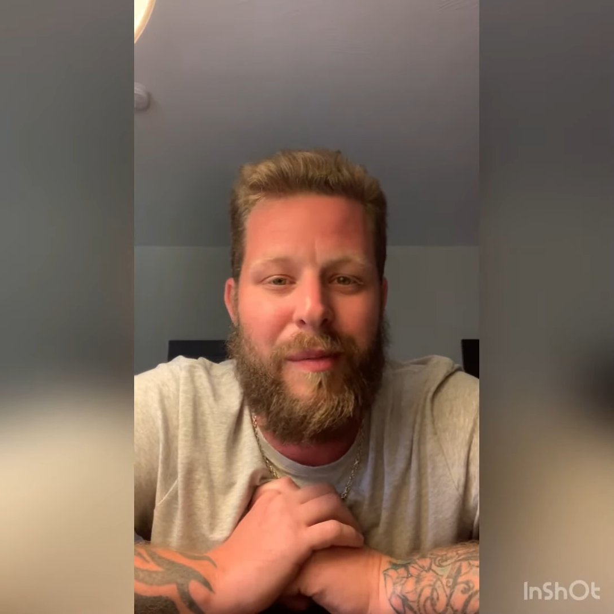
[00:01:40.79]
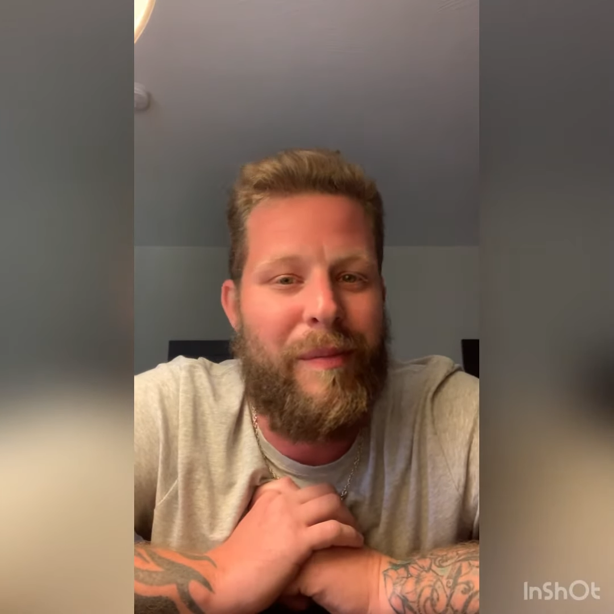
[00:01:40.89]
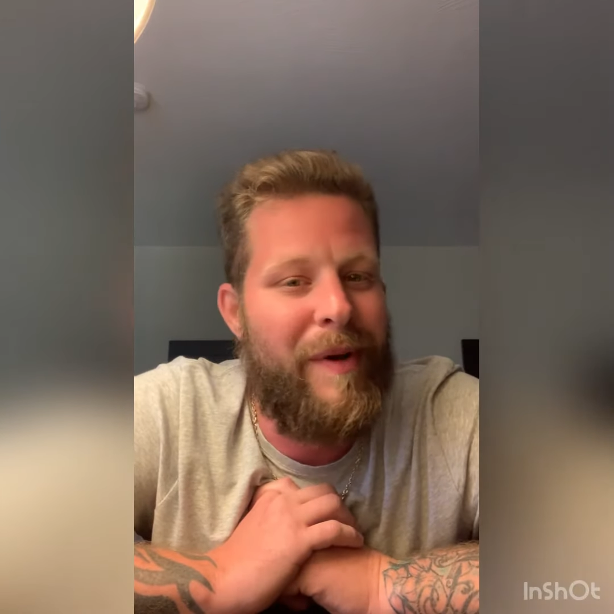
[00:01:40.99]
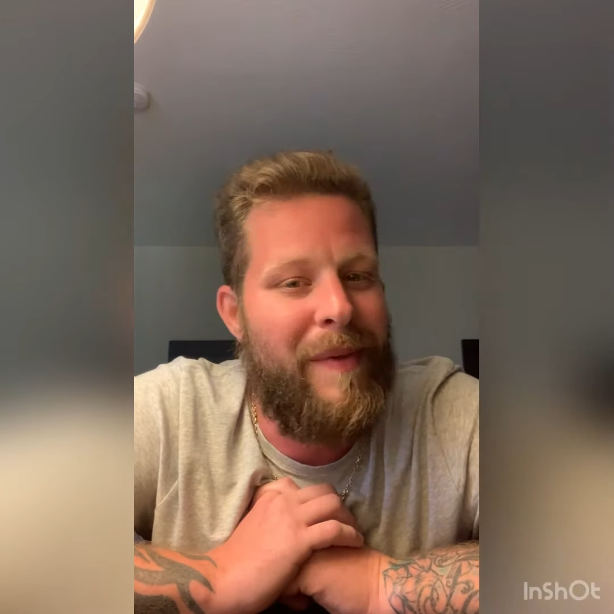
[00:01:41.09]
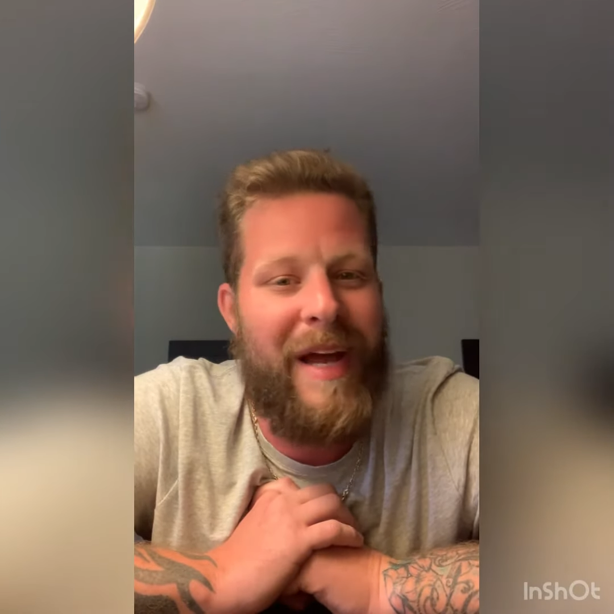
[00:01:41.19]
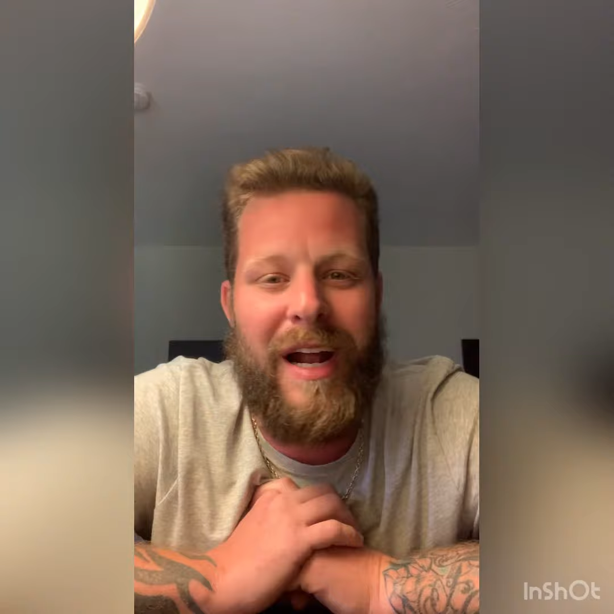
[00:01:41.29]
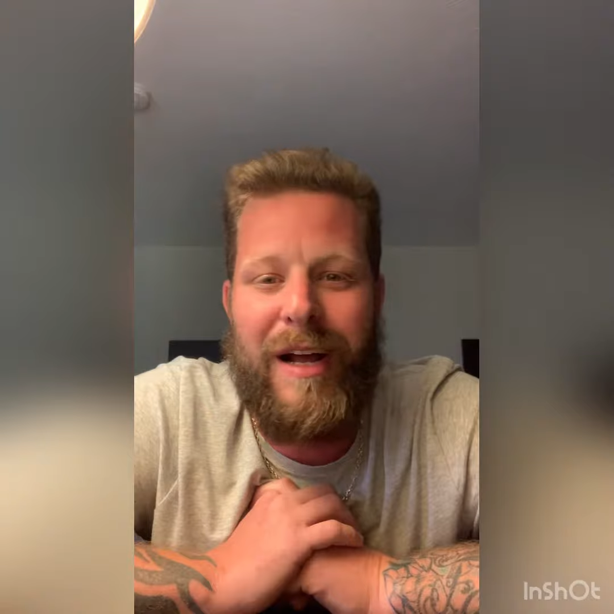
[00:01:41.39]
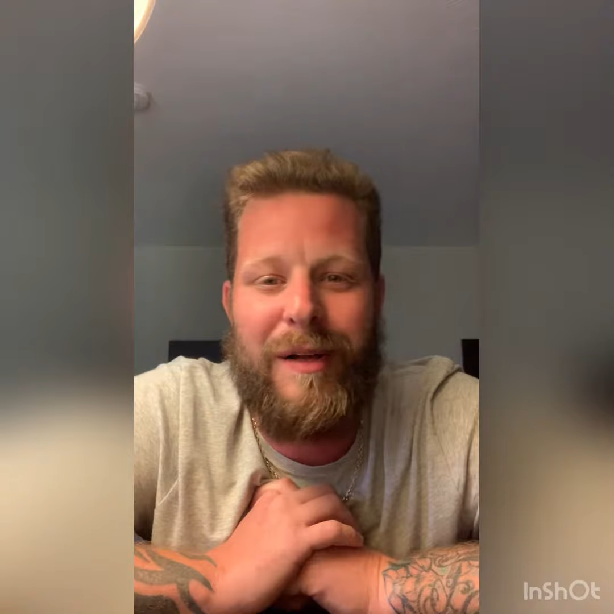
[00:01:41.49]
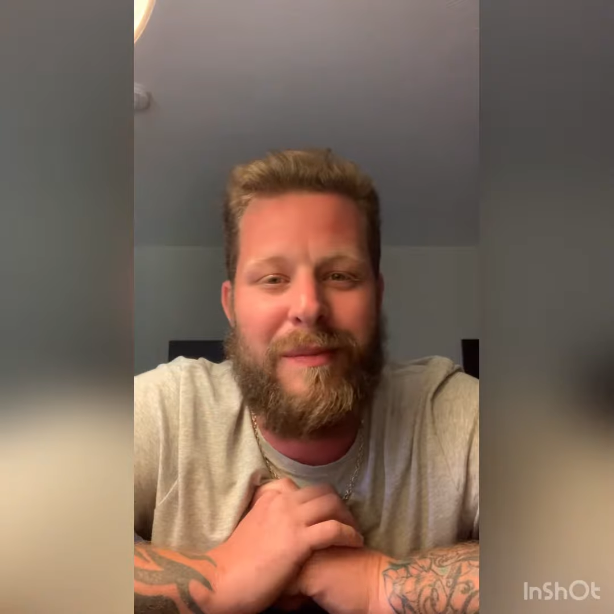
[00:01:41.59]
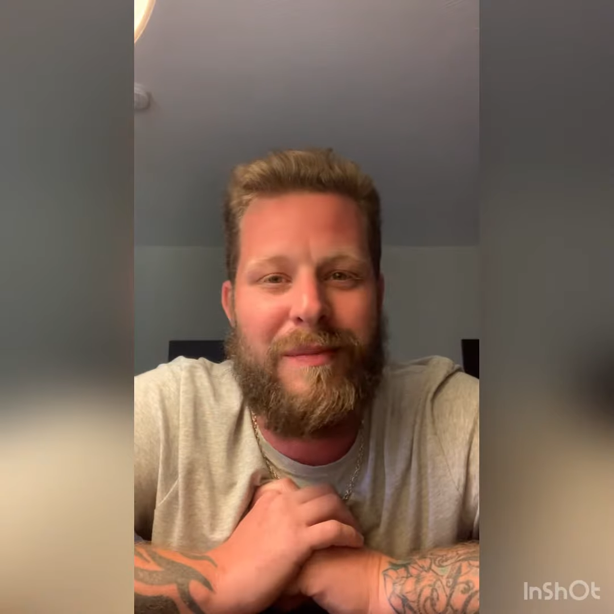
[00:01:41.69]
But man,
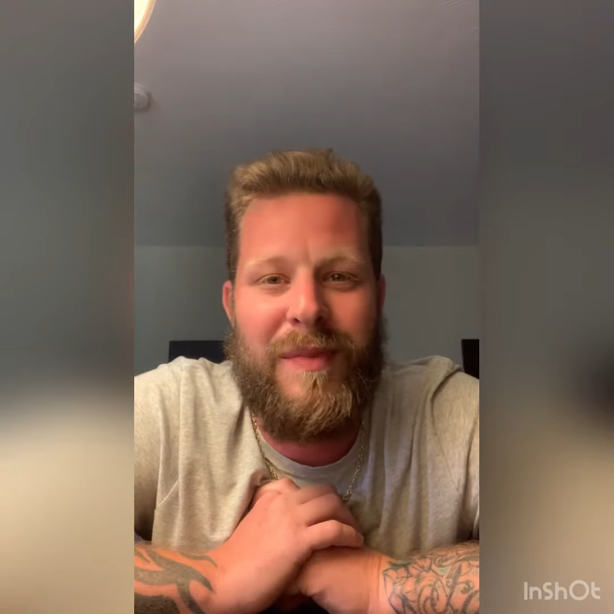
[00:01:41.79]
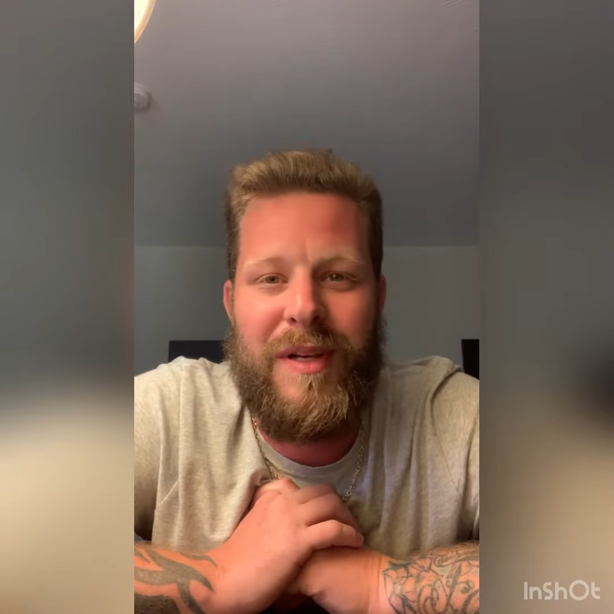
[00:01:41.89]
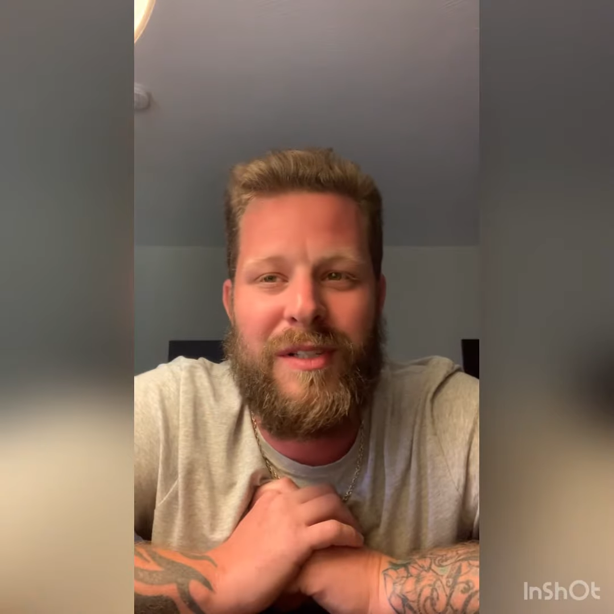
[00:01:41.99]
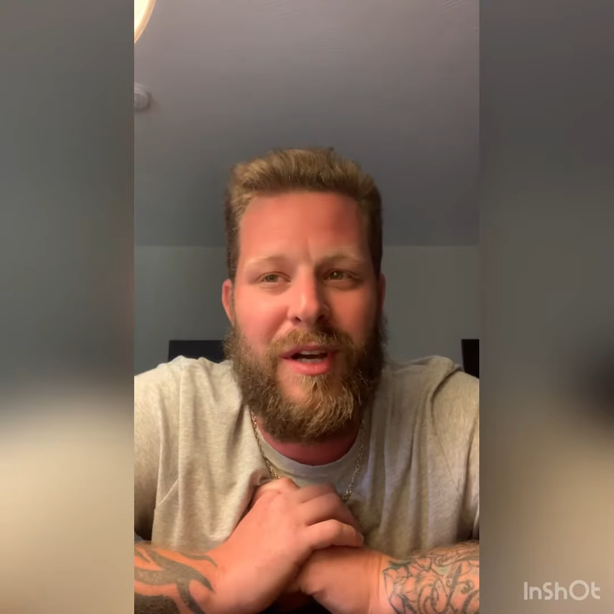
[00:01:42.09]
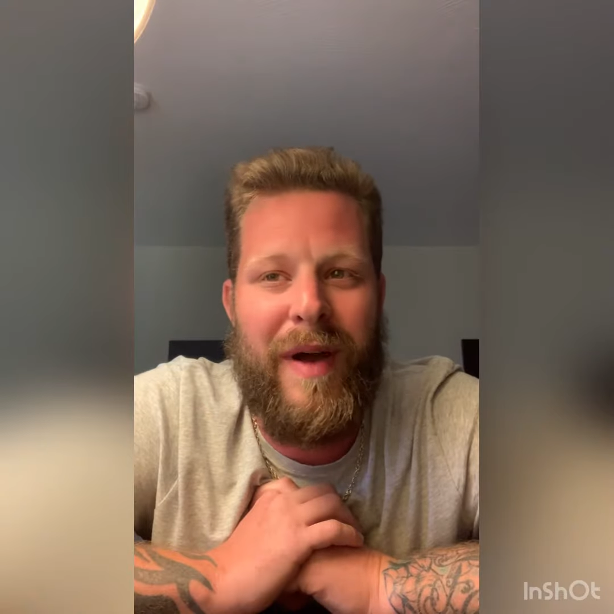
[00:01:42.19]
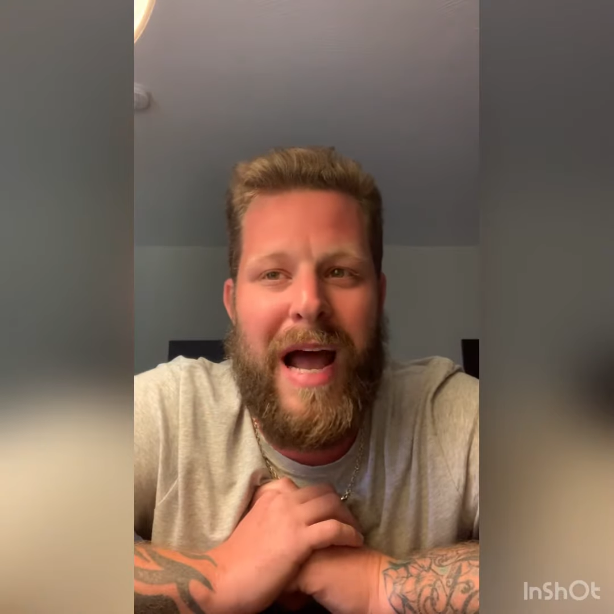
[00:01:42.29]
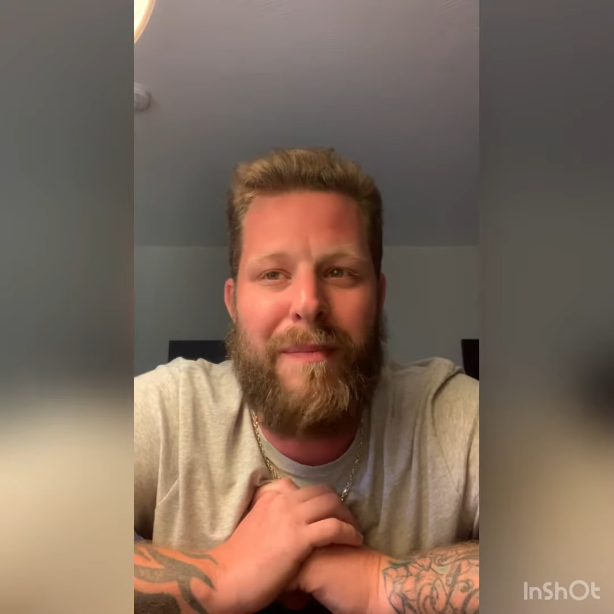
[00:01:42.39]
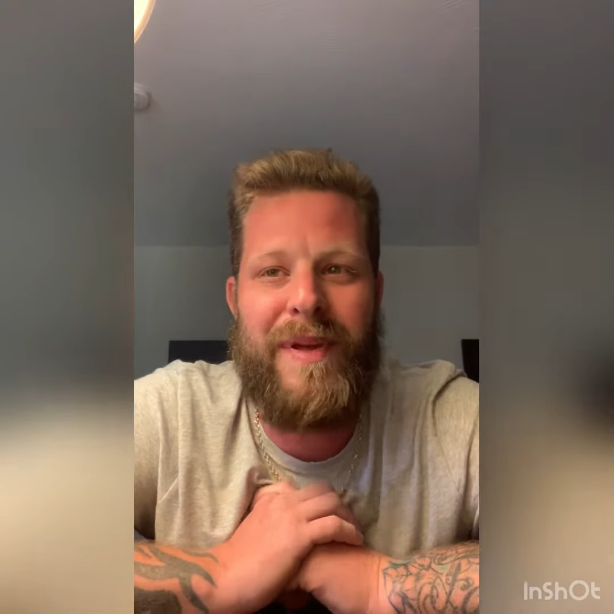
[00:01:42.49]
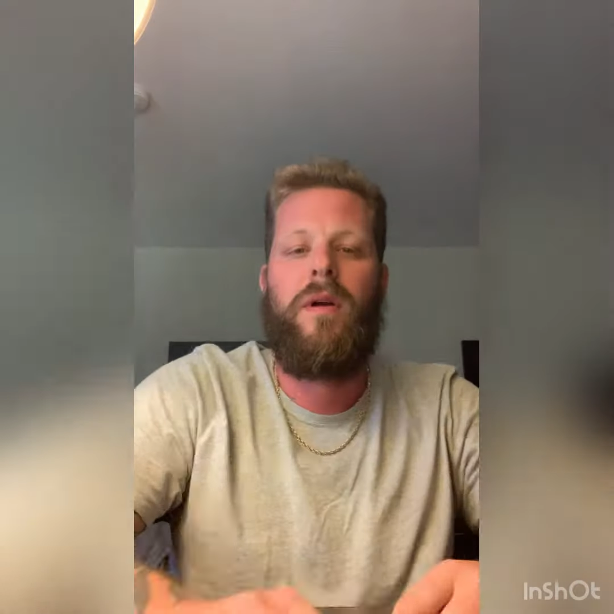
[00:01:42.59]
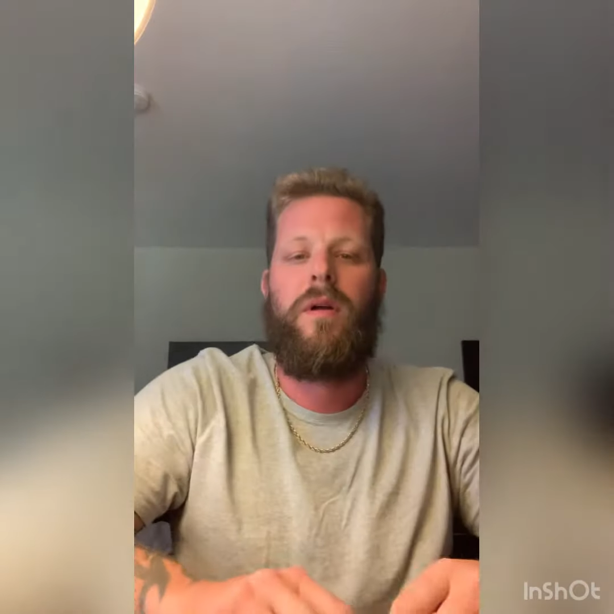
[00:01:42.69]
I'm so
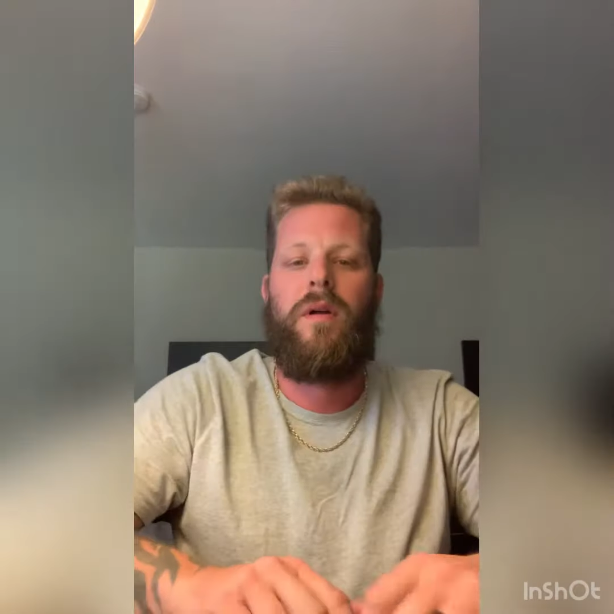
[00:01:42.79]
happy